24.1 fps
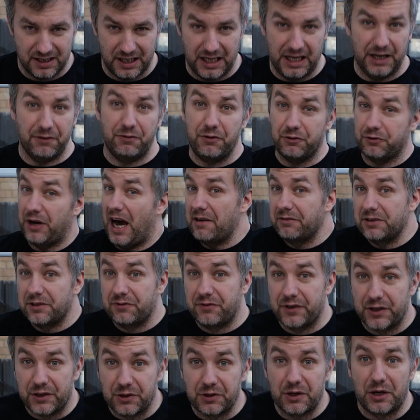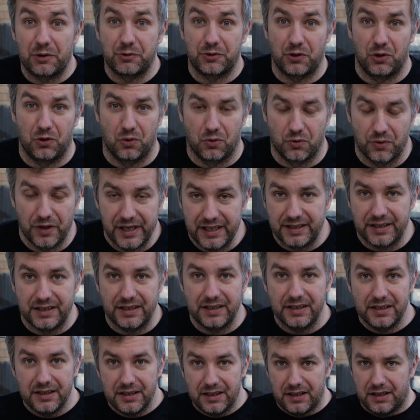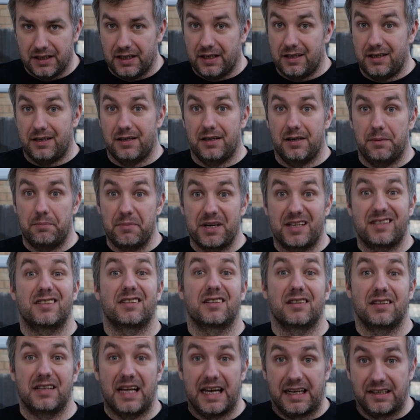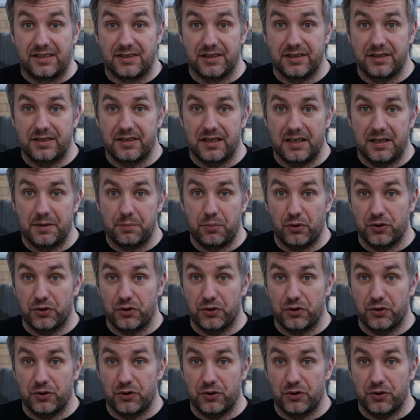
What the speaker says: If you haven't figured out already, mixing lasers and